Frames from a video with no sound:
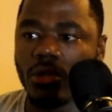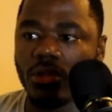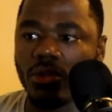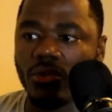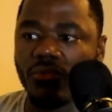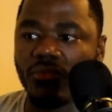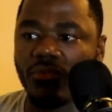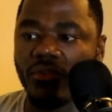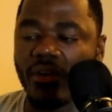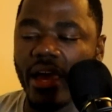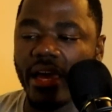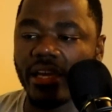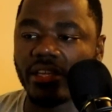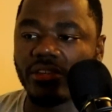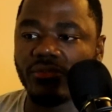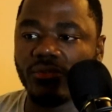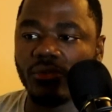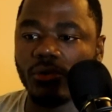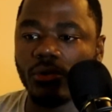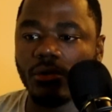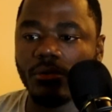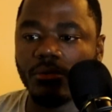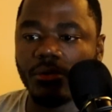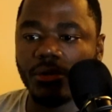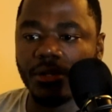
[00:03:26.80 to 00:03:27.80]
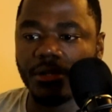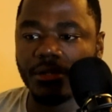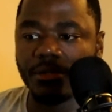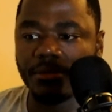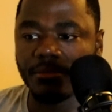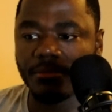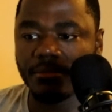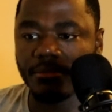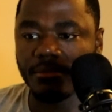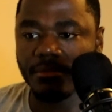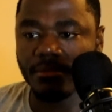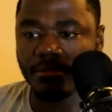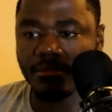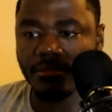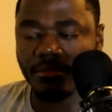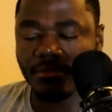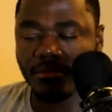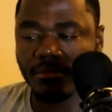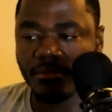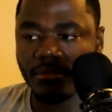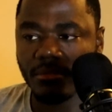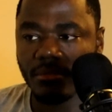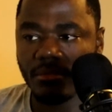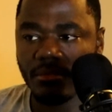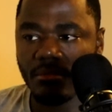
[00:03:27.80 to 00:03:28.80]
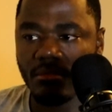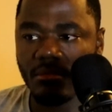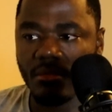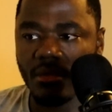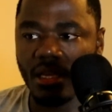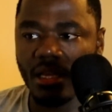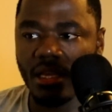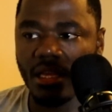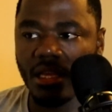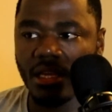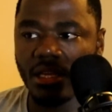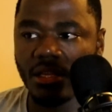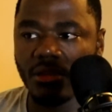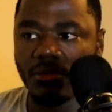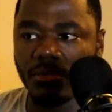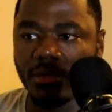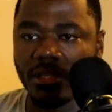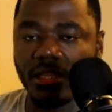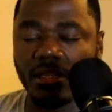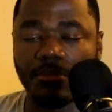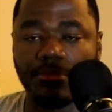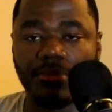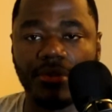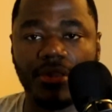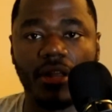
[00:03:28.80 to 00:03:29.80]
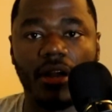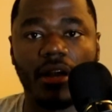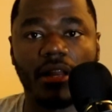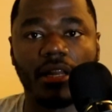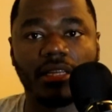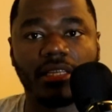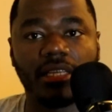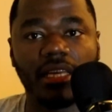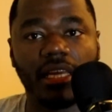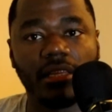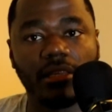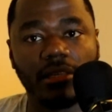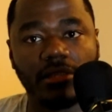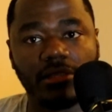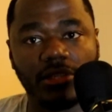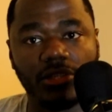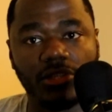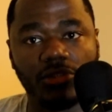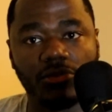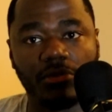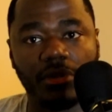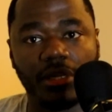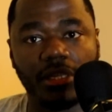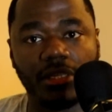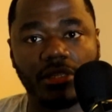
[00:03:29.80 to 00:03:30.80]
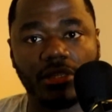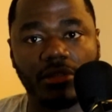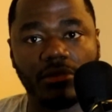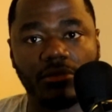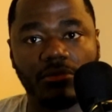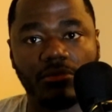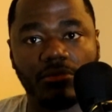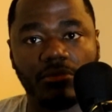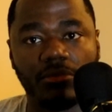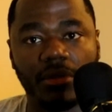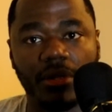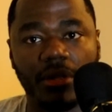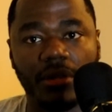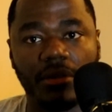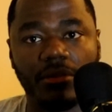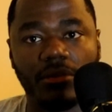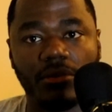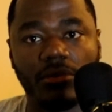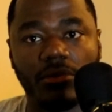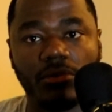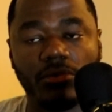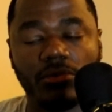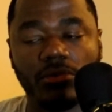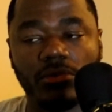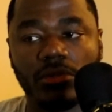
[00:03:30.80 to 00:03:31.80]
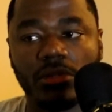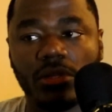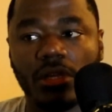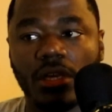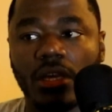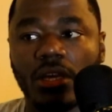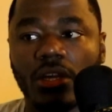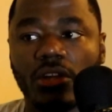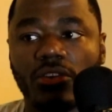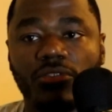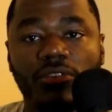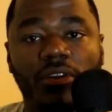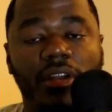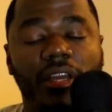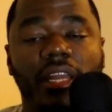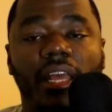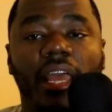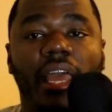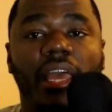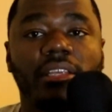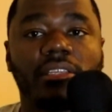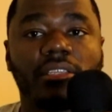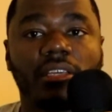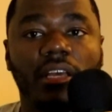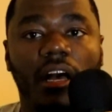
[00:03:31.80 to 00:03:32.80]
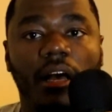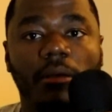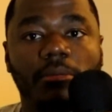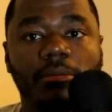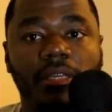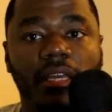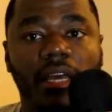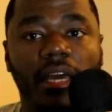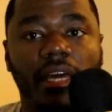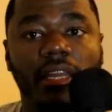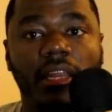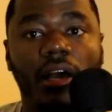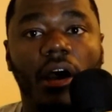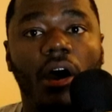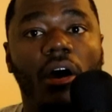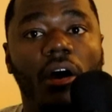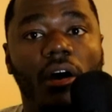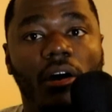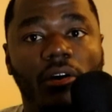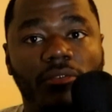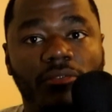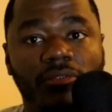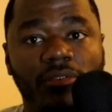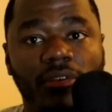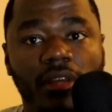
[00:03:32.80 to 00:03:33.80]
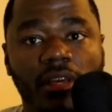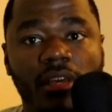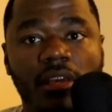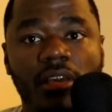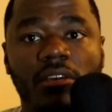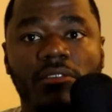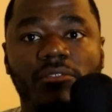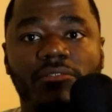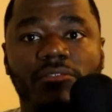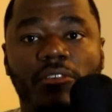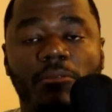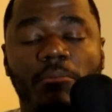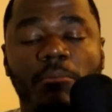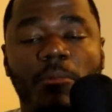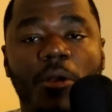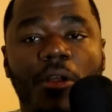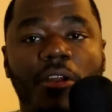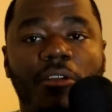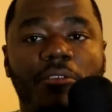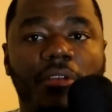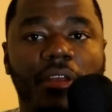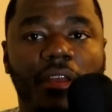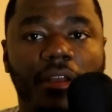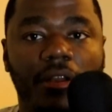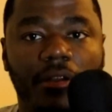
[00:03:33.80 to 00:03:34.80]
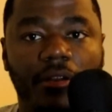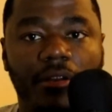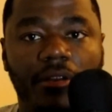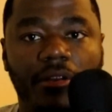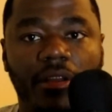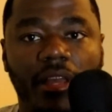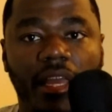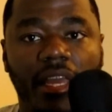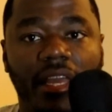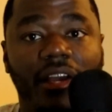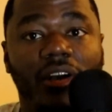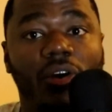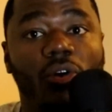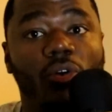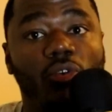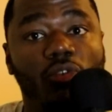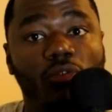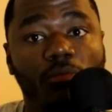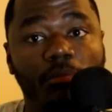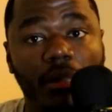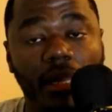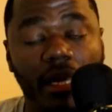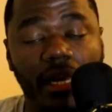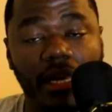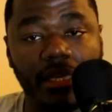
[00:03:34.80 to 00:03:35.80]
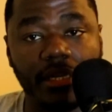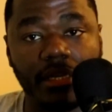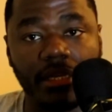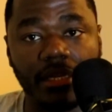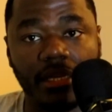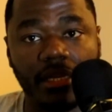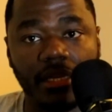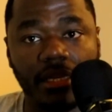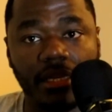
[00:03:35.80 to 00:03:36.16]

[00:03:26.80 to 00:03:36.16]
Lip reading: you fast forward with the Breonna Taylor situation, where those crooked ass cops got off for murdering her in cold blood,